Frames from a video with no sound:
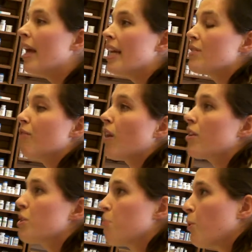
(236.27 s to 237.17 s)
His father
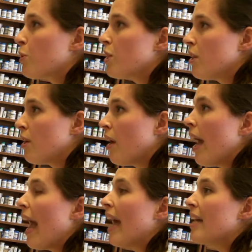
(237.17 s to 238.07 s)
smoked
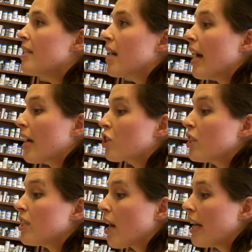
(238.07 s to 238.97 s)
and actually
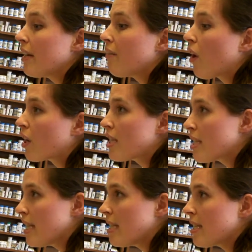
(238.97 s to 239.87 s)
died of heart
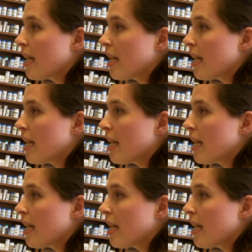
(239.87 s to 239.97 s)
disease,